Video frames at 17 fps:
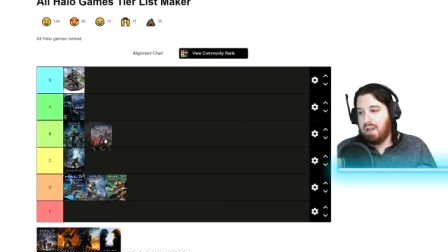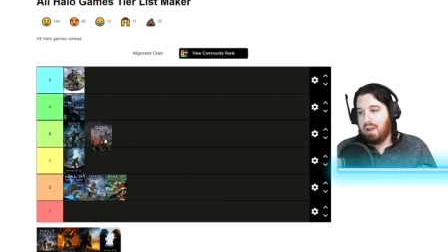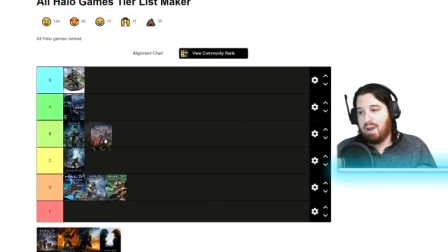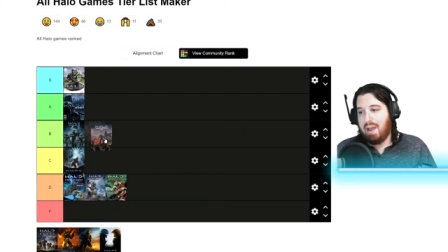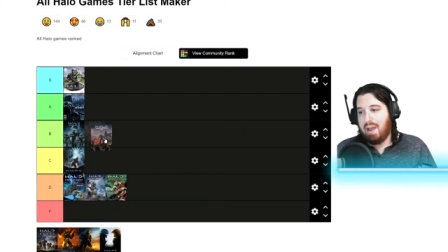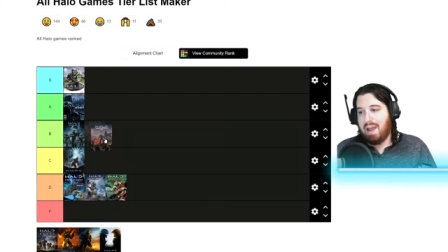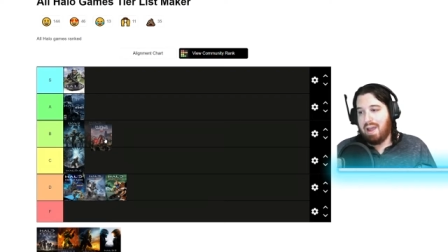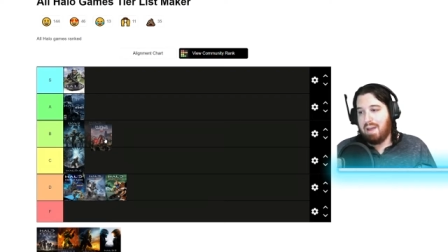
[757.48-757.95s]

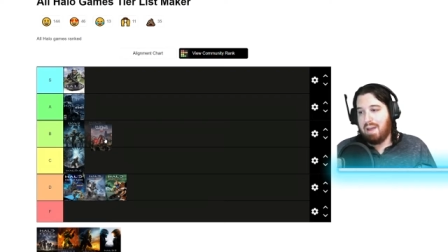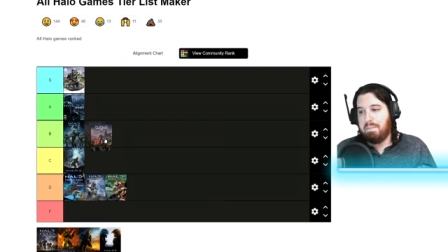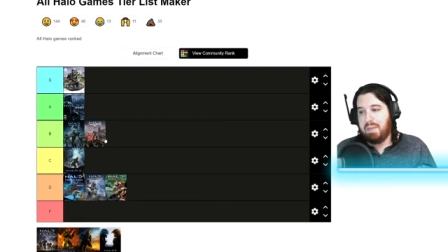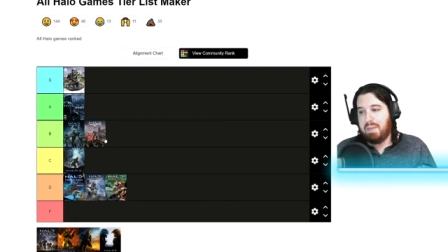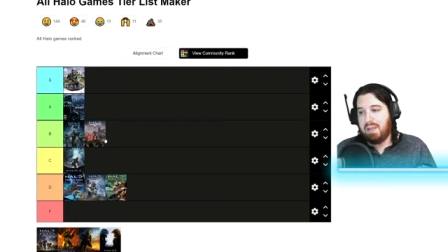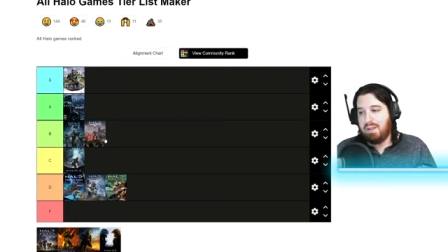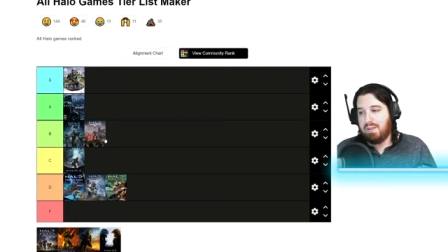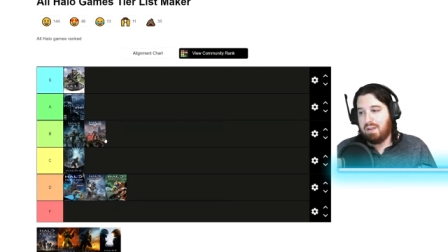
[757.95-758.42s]
at
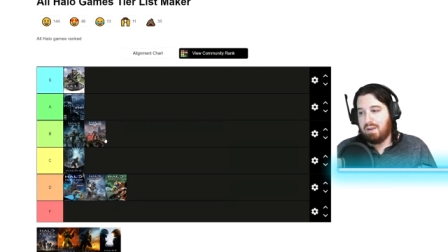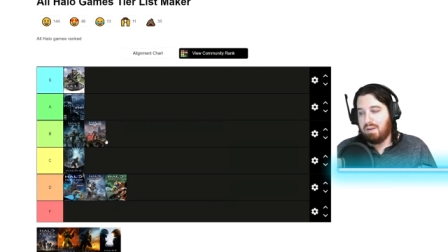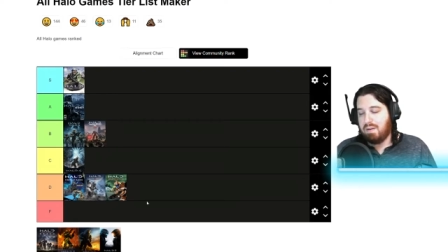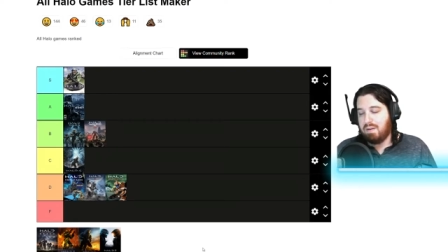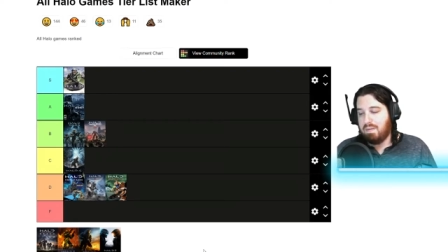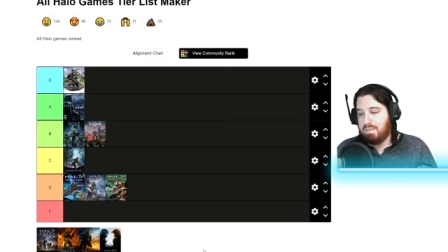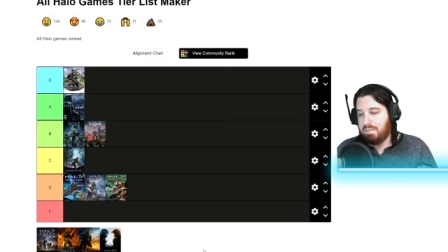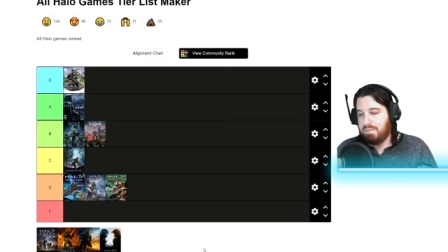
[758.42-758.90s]
B tier,
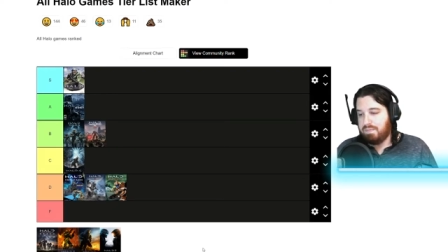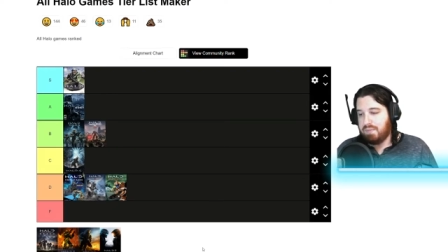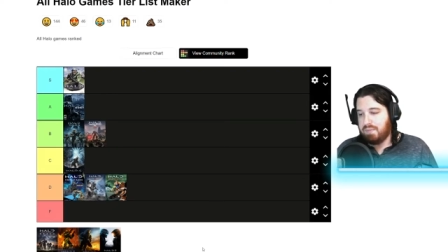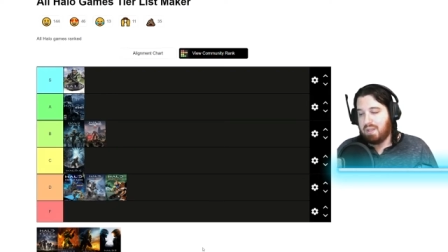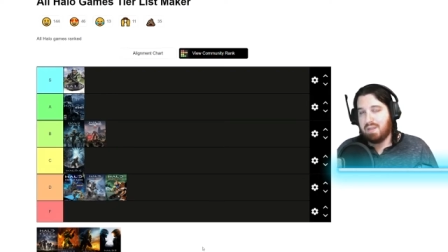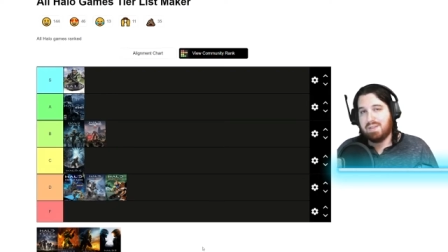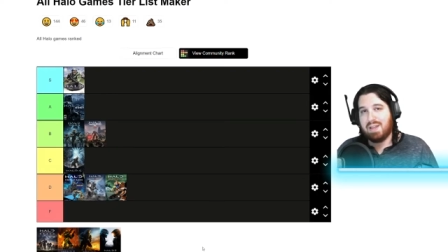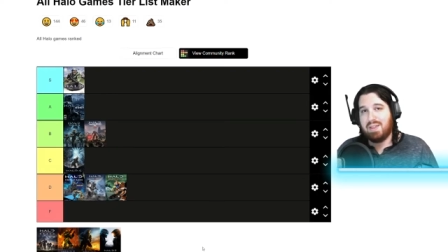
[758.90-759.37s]

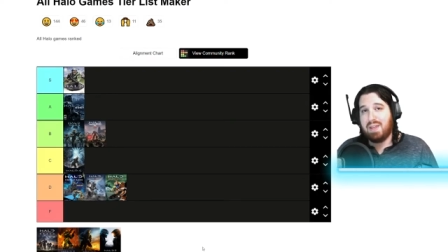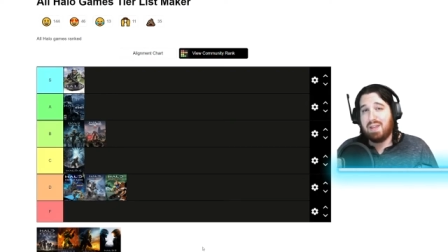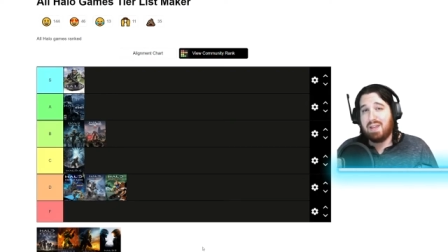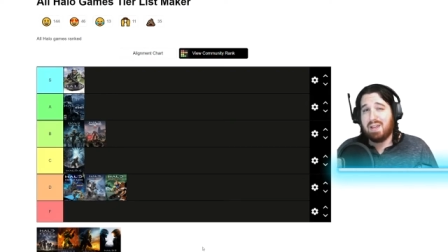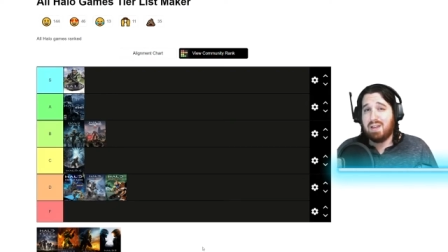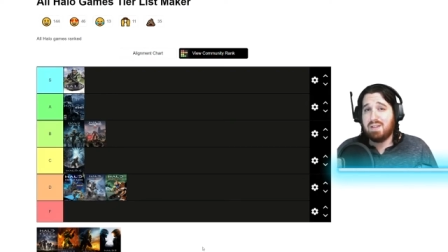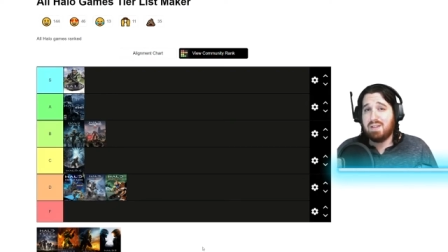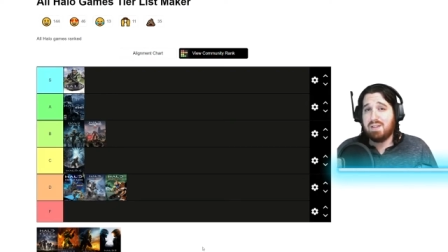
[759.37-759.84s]
because I think
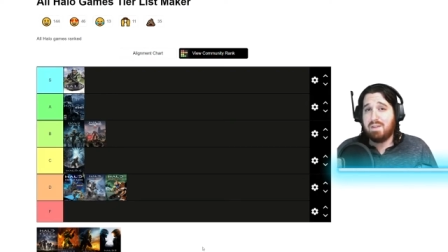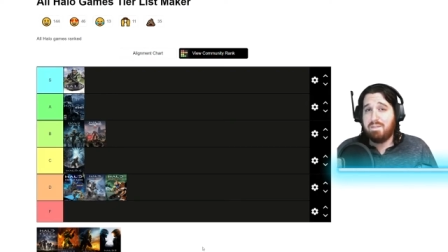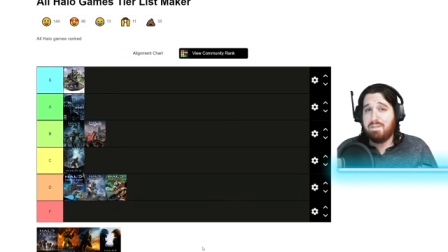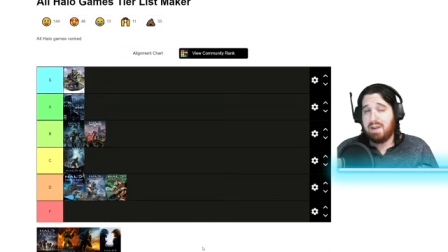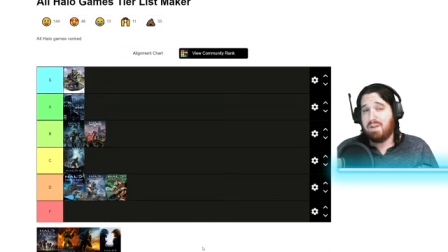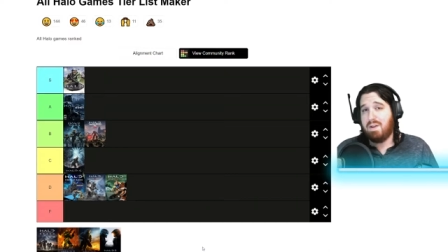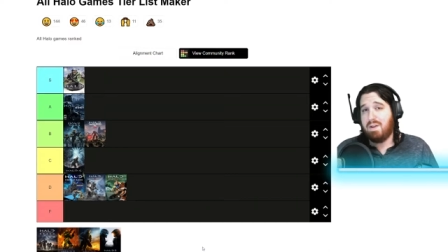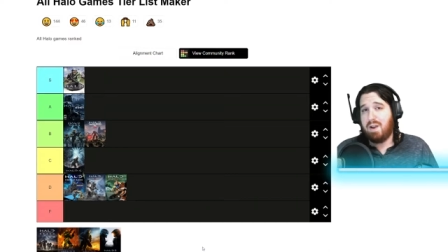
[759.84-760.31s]
it is a
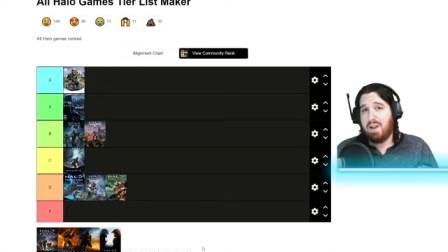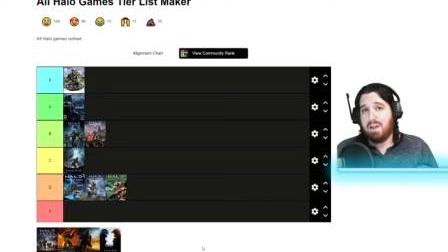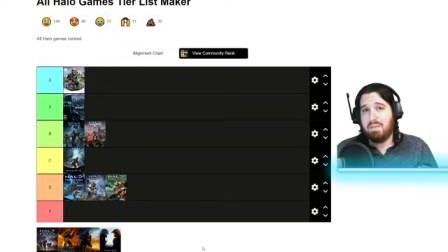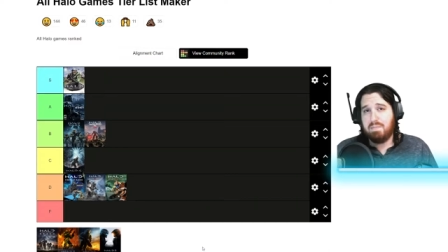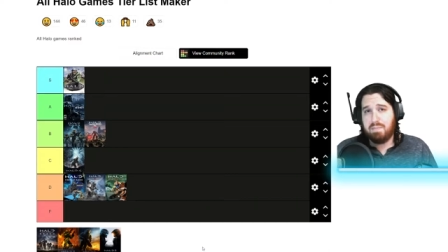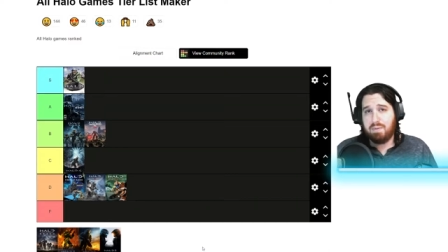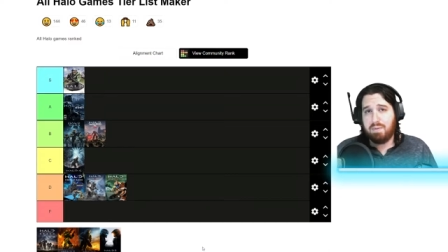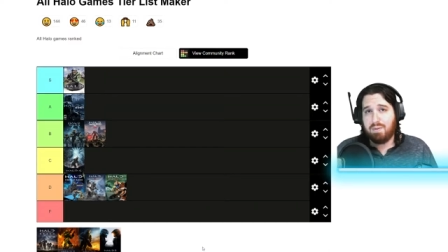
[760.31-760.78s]
very
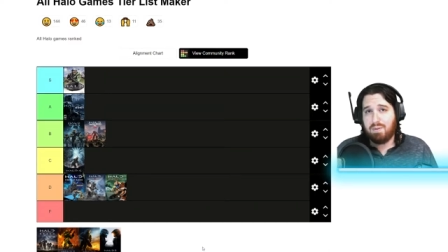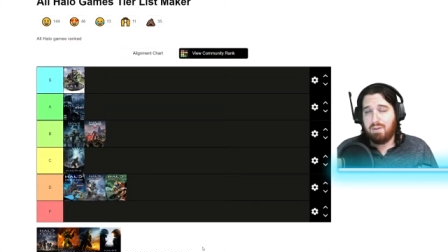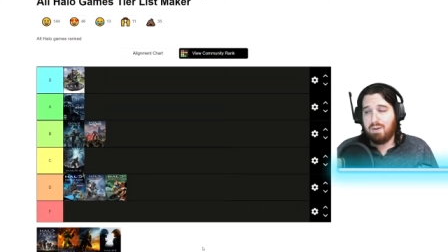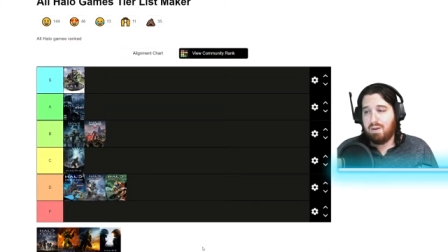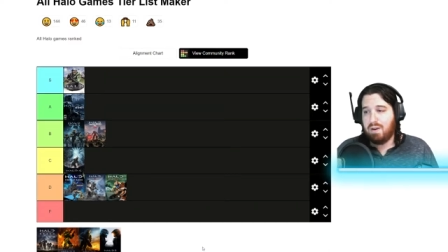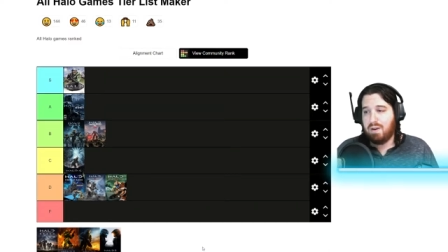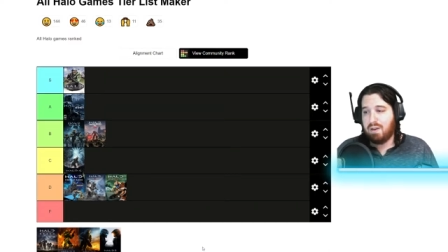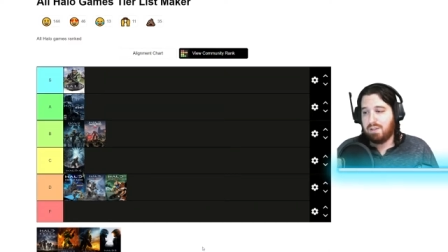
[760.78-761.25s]

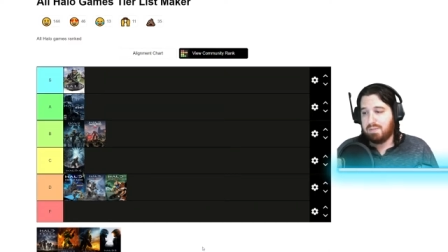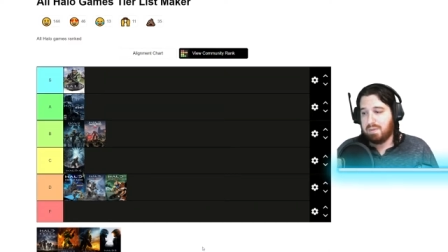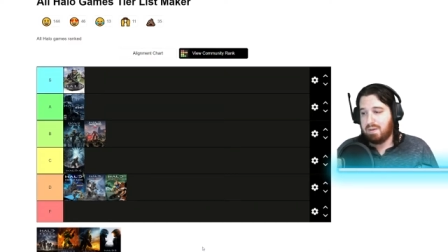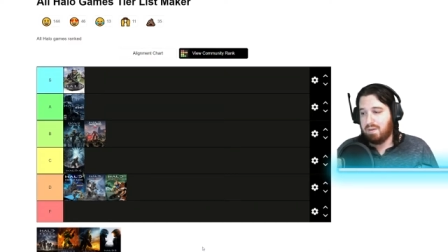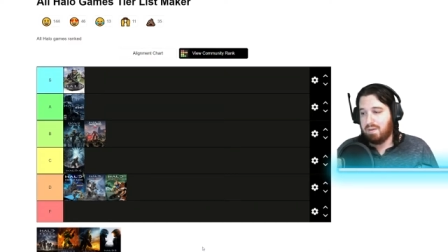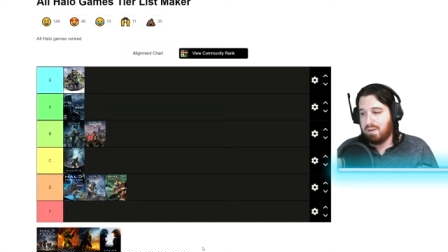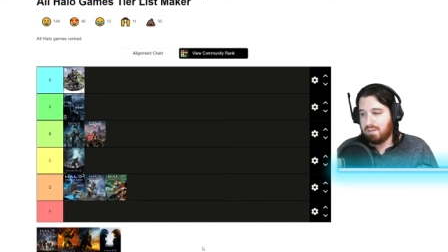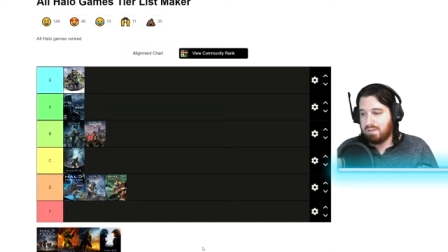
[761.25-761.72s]
important
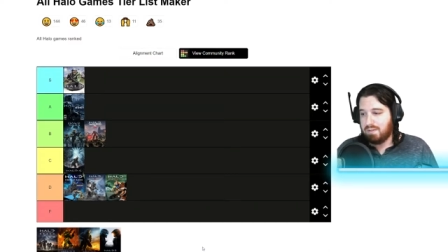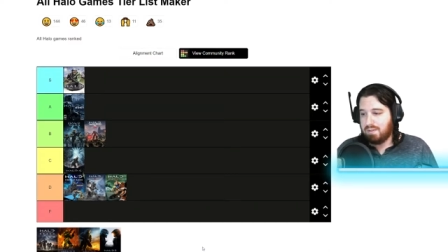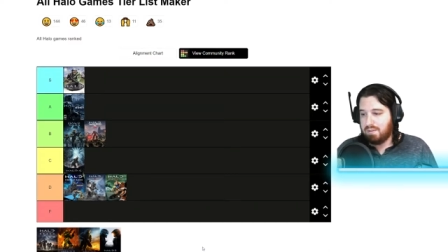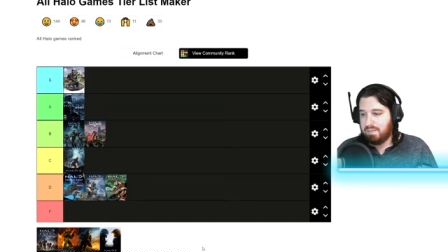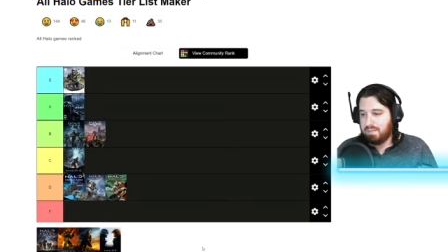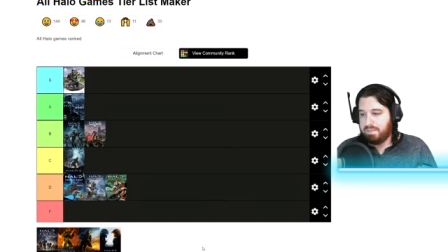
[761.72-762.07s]
experience.